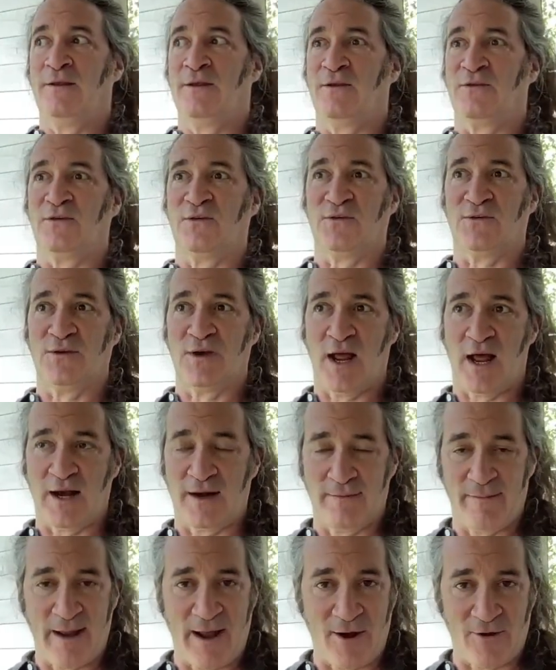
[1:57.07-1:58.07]
This is
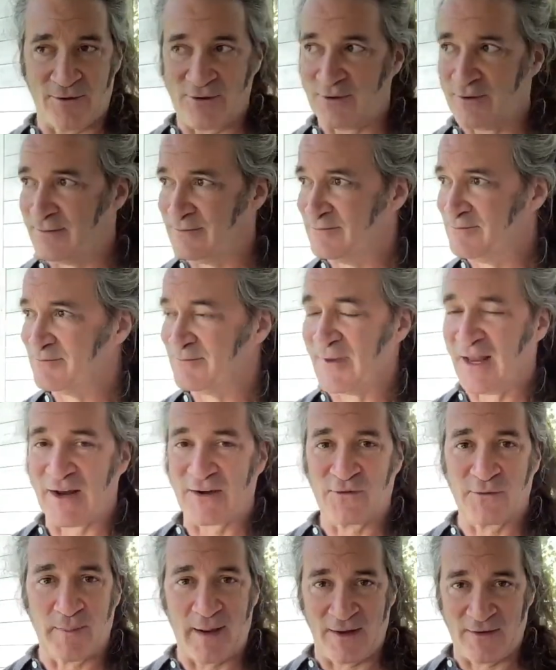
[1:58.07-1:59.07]
not about
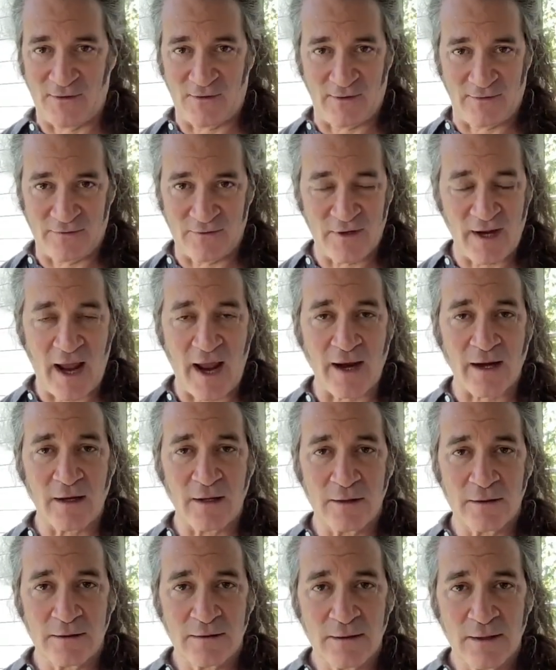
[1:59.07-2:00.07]
expensive
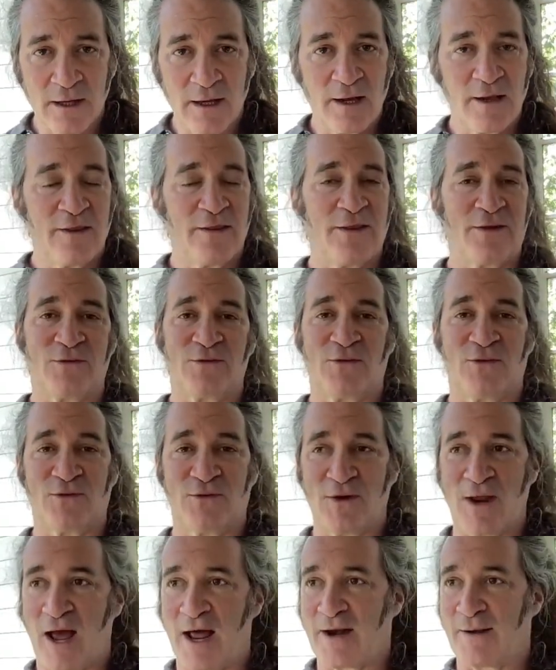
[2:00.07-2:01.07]
tech. This
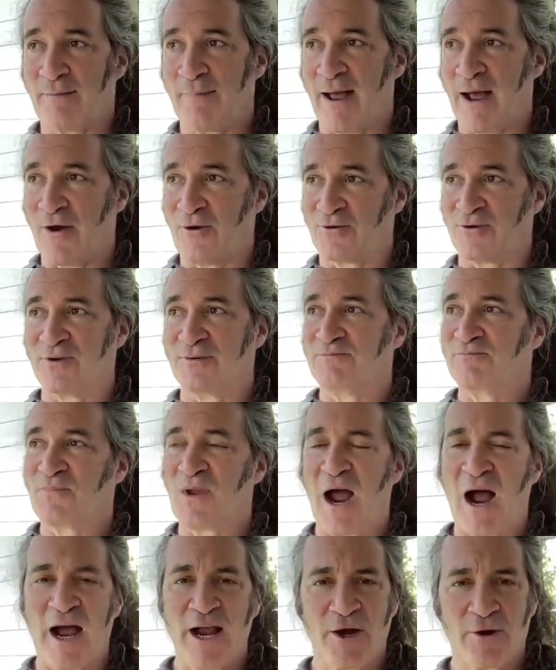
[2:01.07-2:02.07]
is not about
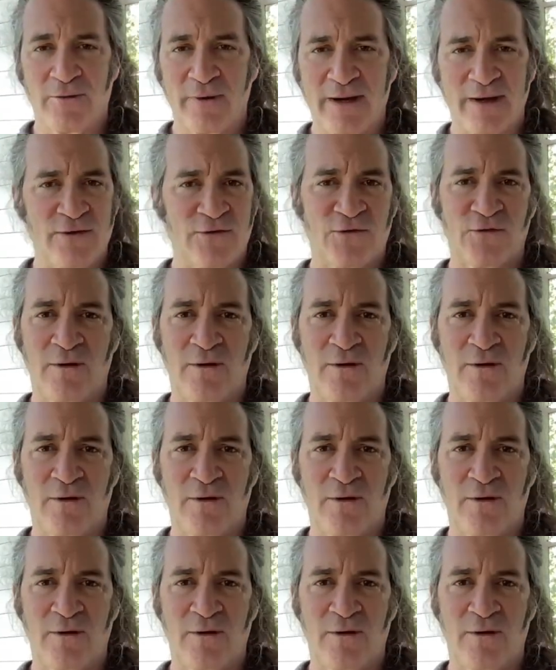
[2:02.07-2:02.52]
hiring